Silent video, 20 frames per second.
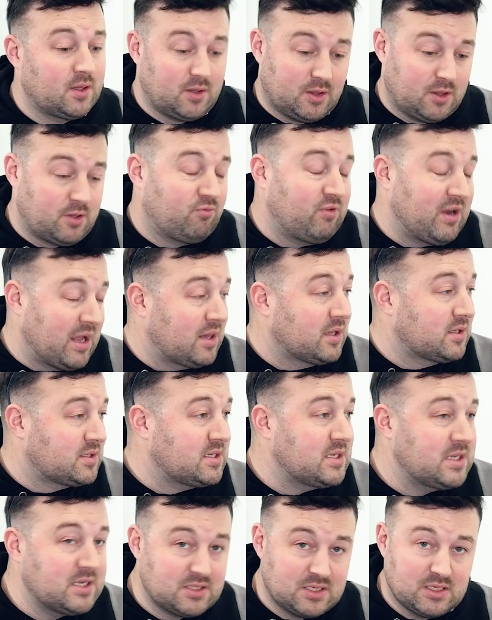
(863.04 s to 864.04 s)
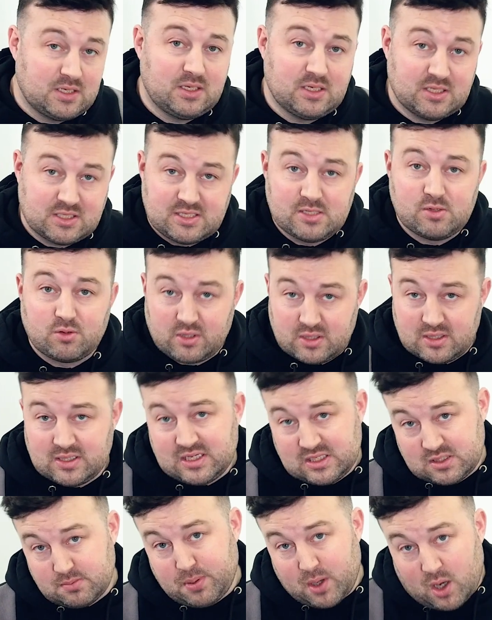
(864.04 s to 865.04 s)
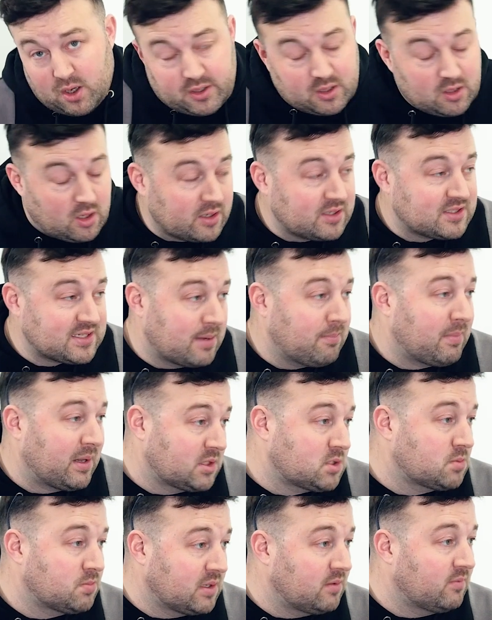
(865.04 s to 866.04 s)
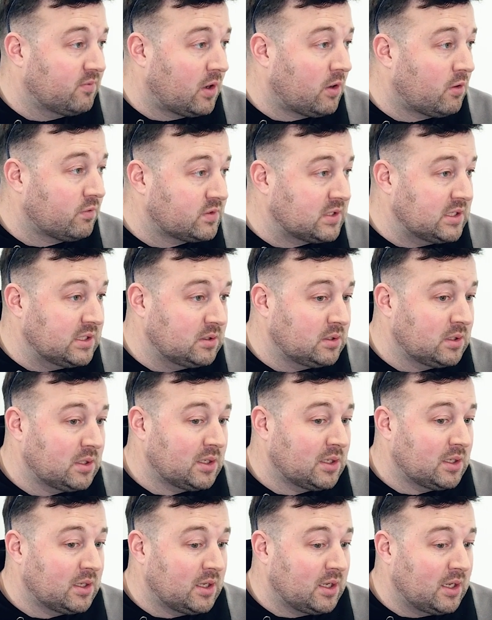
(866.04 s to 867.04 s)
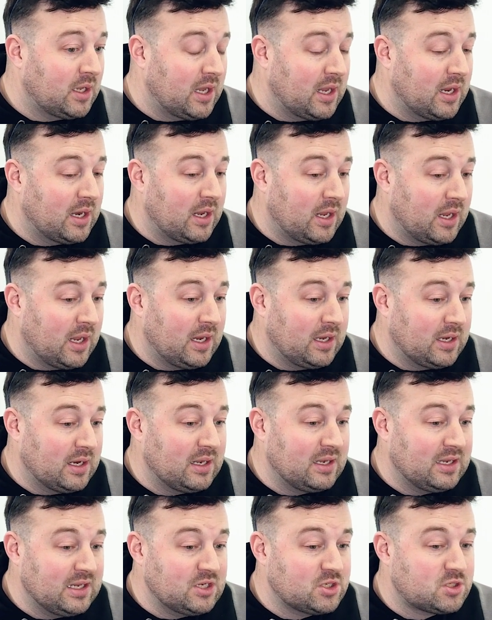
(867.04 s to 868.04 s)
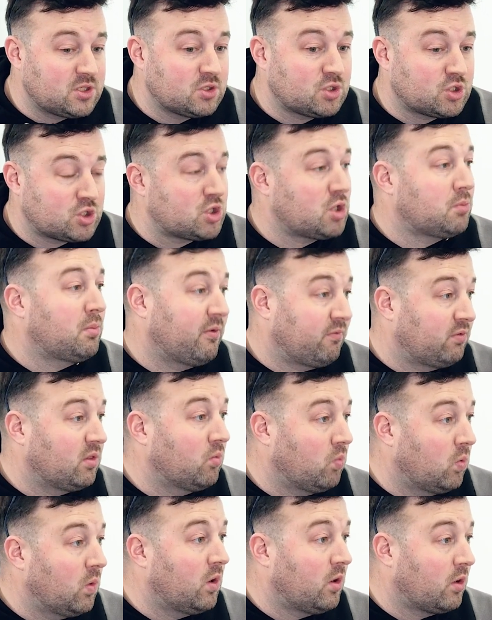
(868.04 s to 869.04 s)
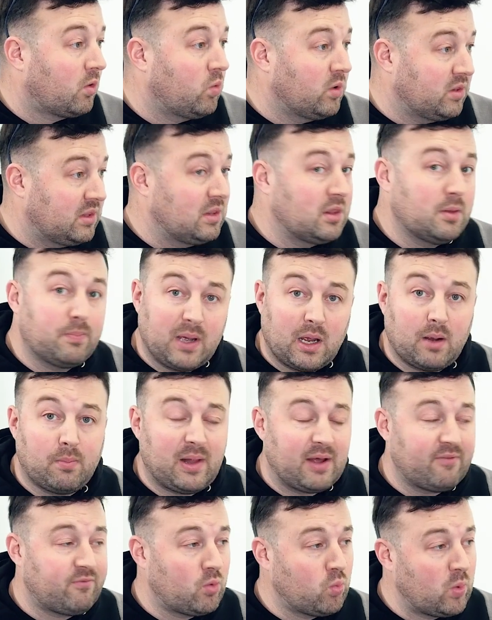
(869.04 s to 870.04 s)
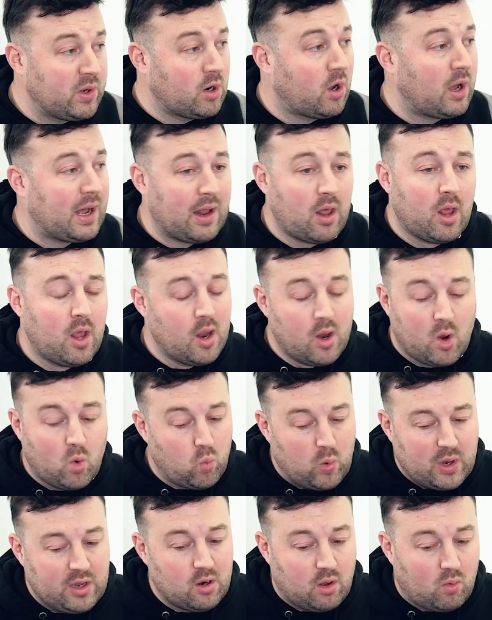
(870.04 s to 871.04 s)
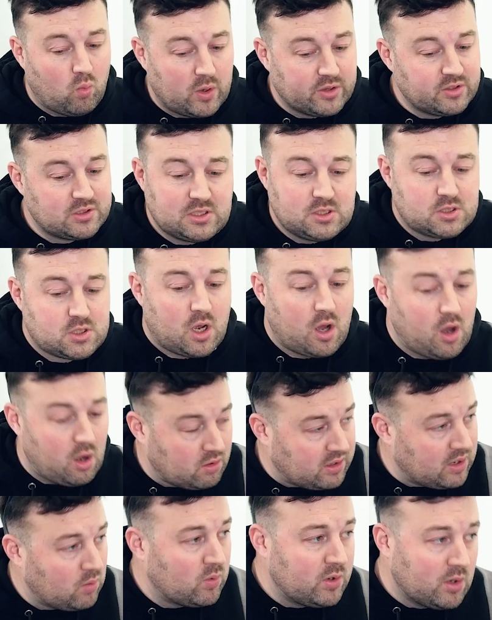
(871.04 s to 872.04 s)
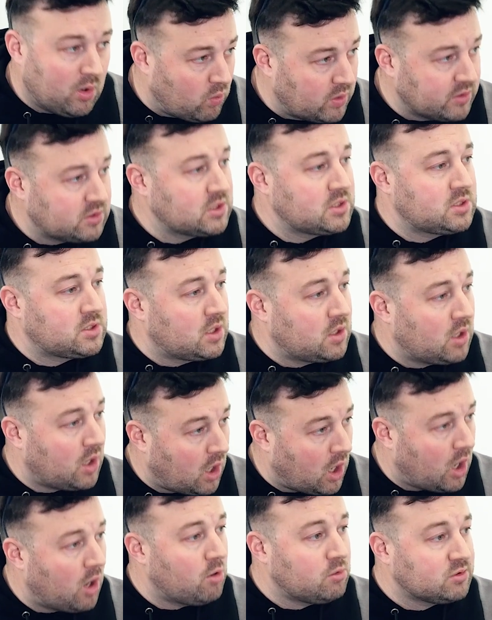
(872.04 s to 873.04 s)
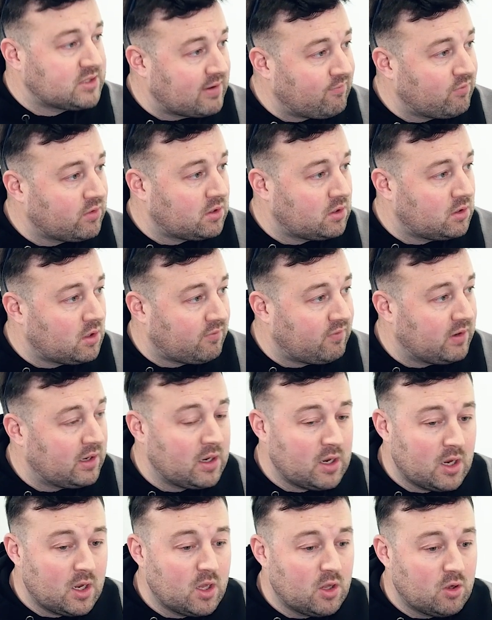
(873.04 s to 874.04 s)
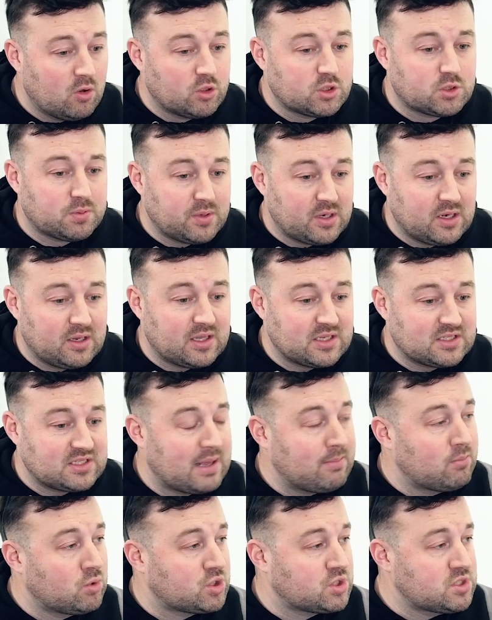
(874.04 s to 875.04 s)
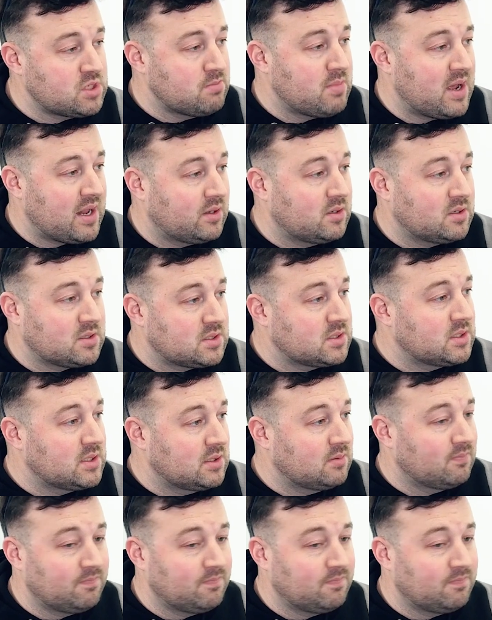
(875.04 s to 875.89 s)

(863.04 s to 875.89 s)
the reality is that you're still going to need a partner like Tecman to be involved in at least some of the work within the Power Platform. We're not wanting to hog it, we're not wanting to hold everything of it. Ultimately, there's that much demand.